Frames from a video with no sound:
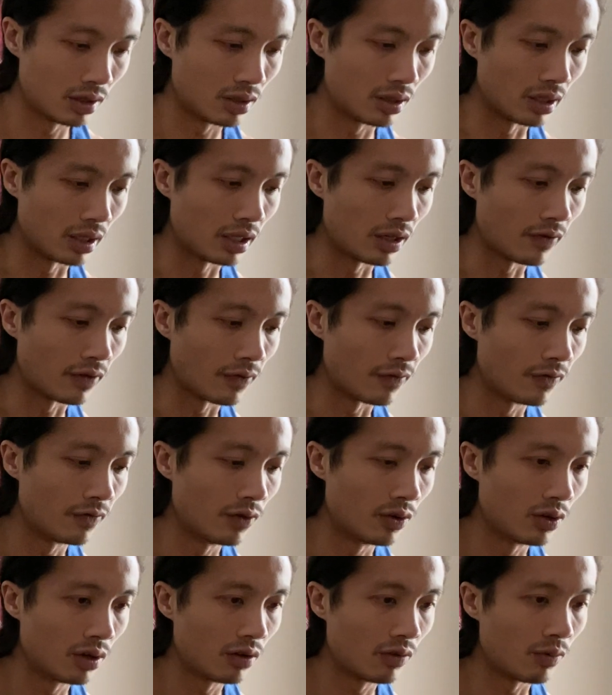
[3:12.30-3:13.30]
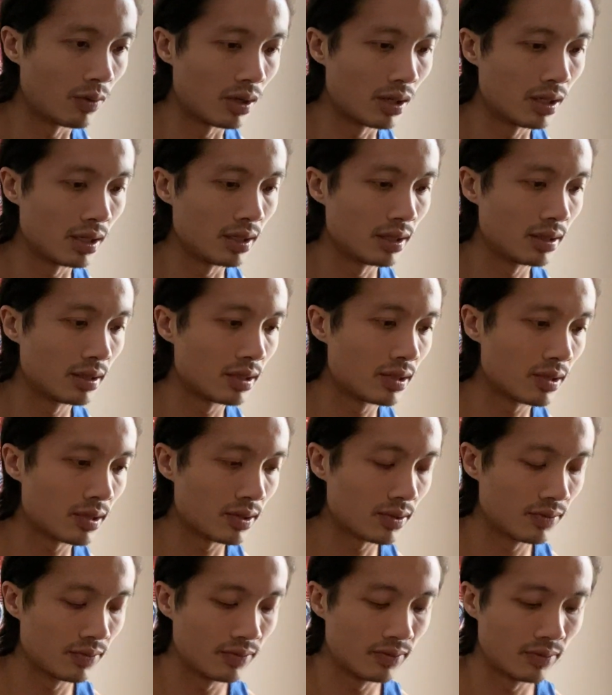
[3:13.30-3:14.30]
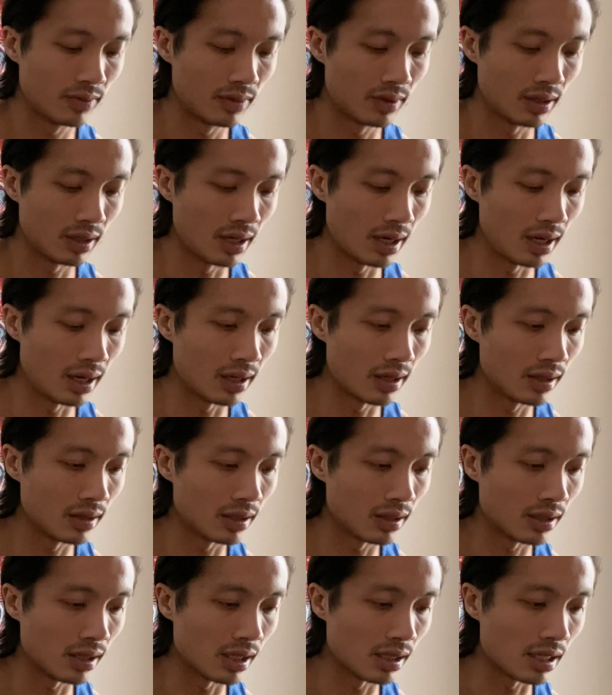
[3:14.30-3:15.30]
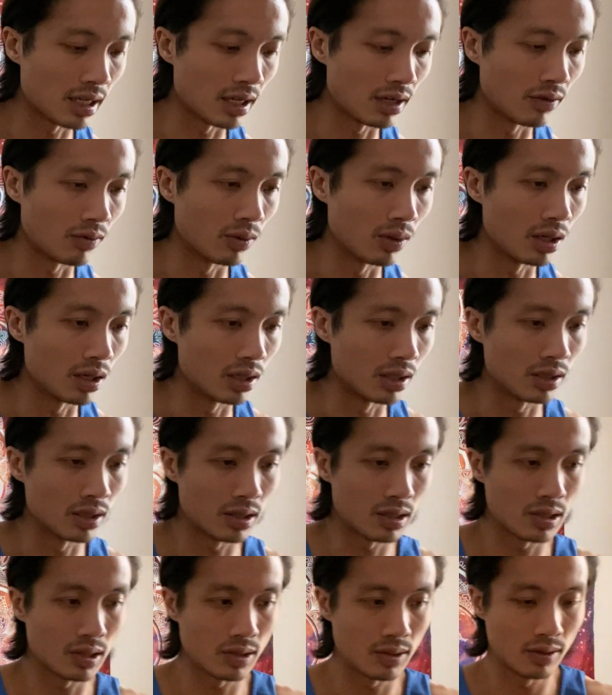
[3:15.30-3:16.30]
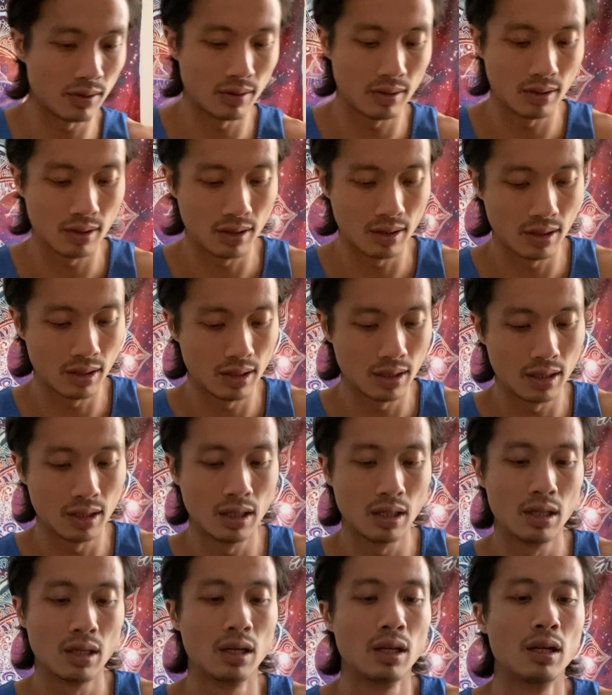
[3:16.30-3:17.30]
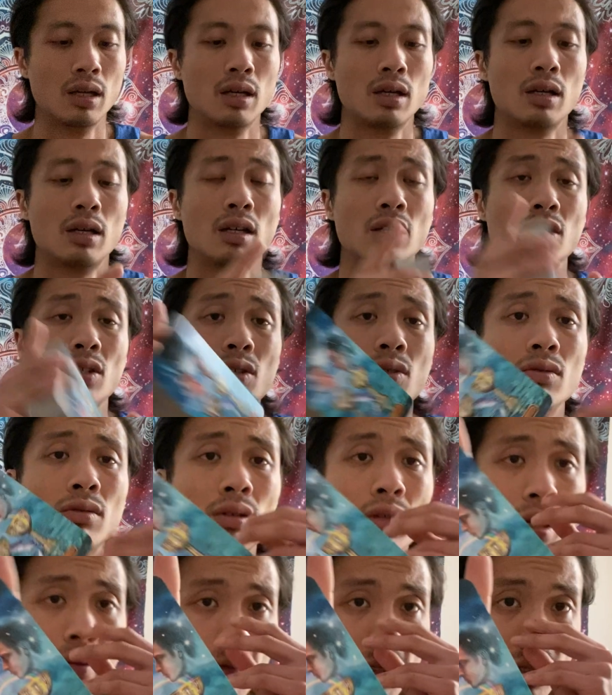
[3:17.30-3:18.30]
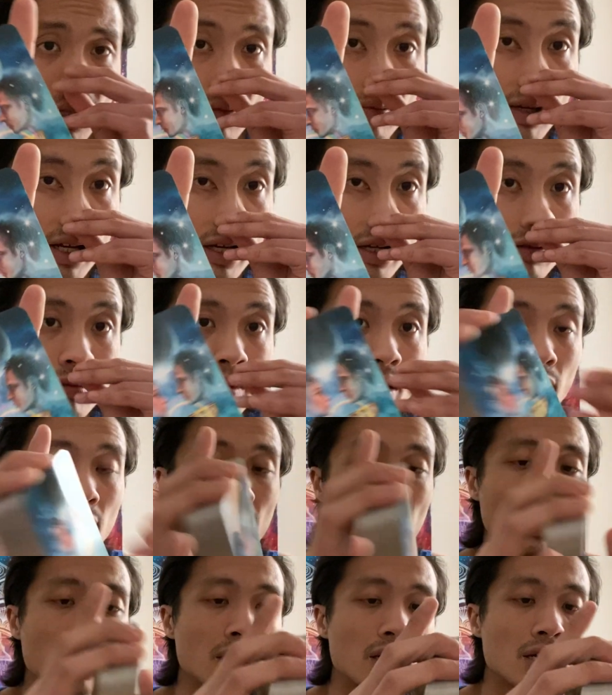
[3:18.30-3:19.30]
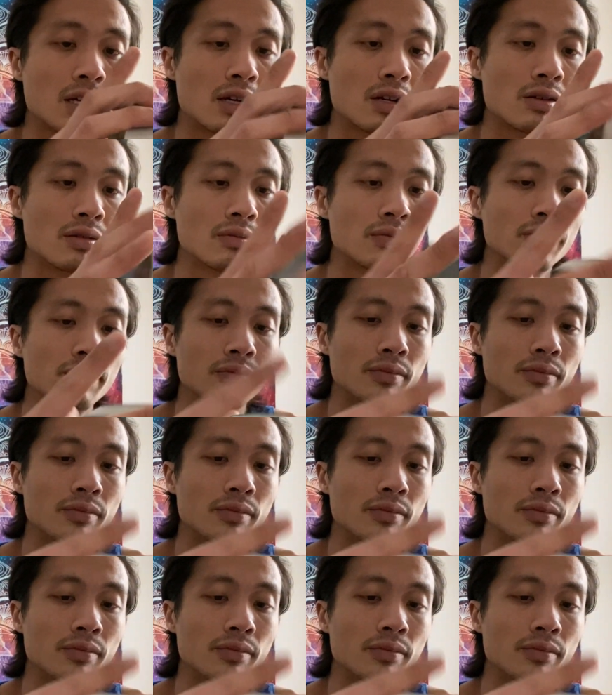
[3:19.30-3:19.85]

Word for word: All right, you got the Four of Wands and the Ten of Wands. Two cups on the bottom of the deck here.